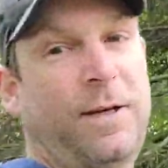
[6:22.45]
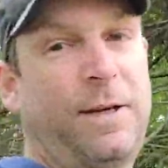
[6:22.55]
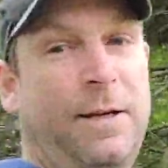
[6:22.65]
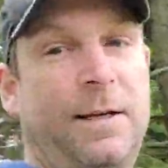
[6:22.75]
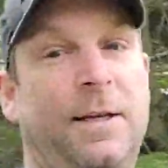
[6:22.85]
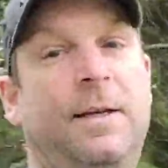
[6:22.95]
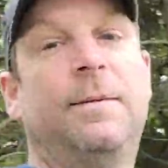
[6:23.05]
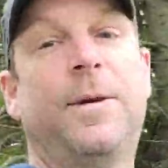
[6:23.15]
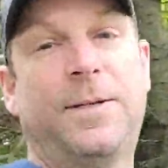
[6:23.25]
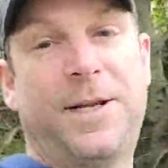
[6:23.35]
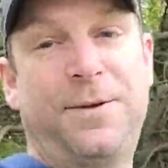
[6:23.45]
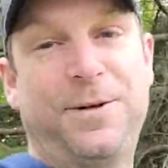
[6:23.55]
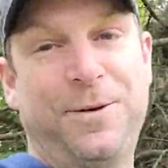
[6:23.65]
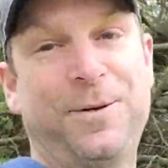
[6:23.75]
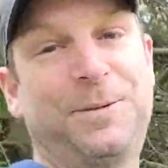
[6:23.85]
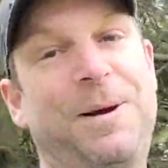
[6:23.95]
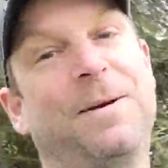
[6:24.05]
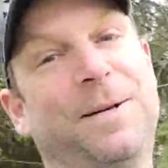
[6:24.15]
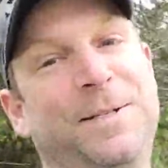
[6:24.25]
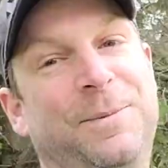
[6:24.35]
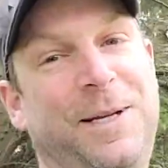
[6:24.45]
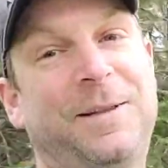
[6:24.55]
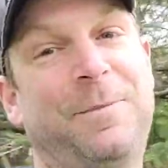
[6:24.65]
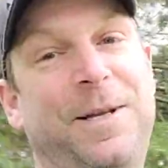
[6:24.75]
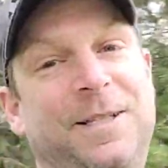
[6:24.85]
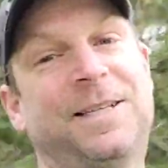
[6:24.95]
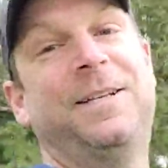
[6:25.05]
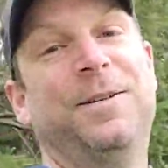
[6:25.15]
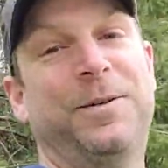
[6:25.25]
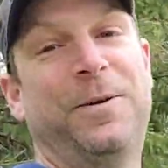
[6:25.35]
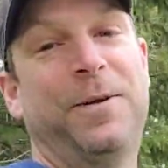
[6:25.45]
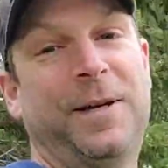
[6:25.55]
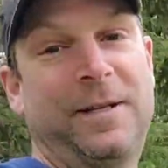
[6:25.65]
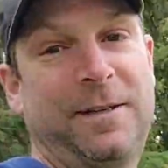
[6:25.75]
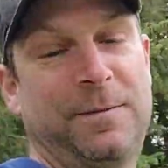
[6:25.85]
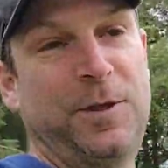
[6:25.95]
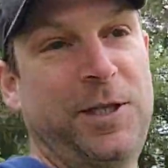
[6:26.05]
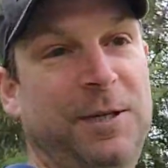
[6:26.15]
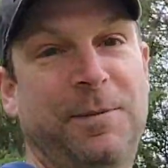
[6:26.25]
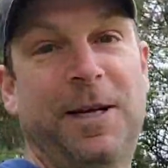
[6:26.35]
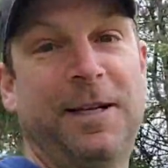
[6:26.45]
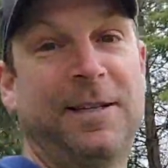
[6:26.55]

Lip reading: I'm not telling you the horsepower either, because then you'll know the machine I'm getting.